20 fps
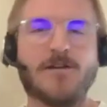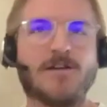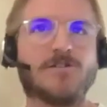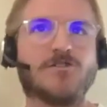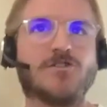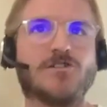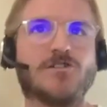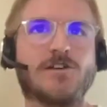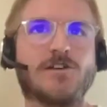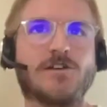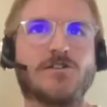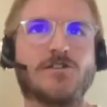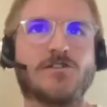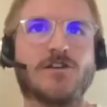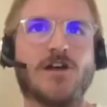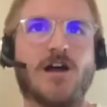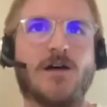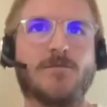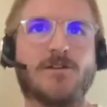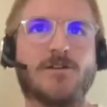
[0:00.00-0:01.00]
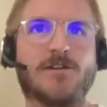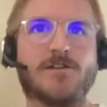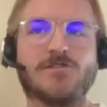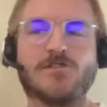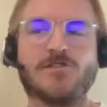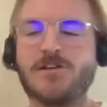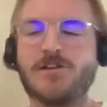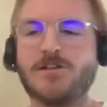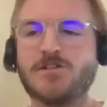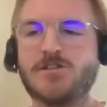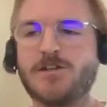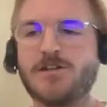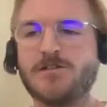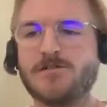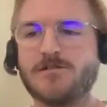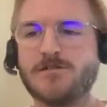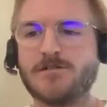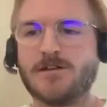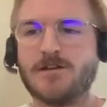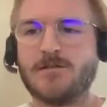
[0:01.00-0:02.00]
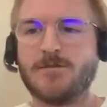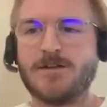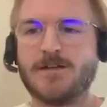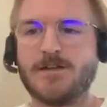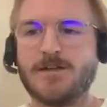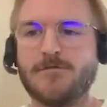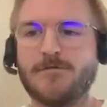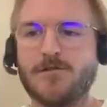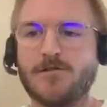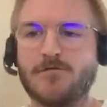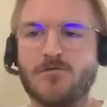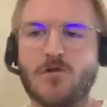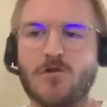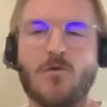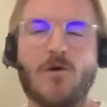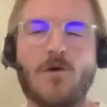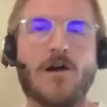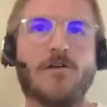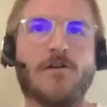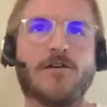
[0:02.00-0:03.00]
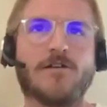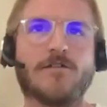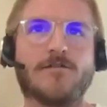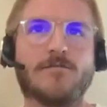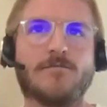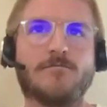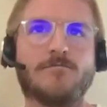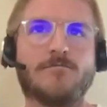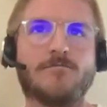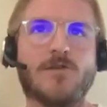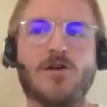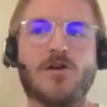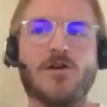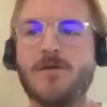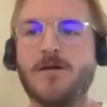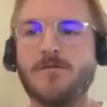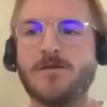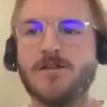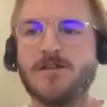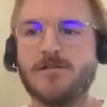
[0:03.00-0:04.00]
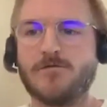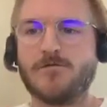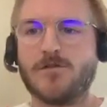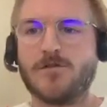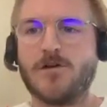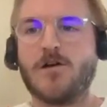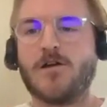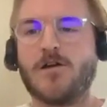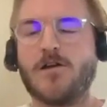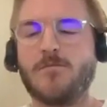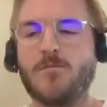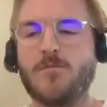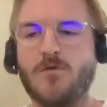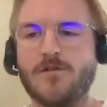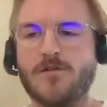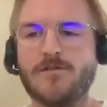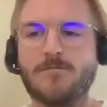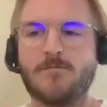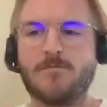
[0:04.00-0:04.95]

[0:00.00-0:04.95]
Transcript: each competition, each deal is going to be different, requiring some maybe different talking points.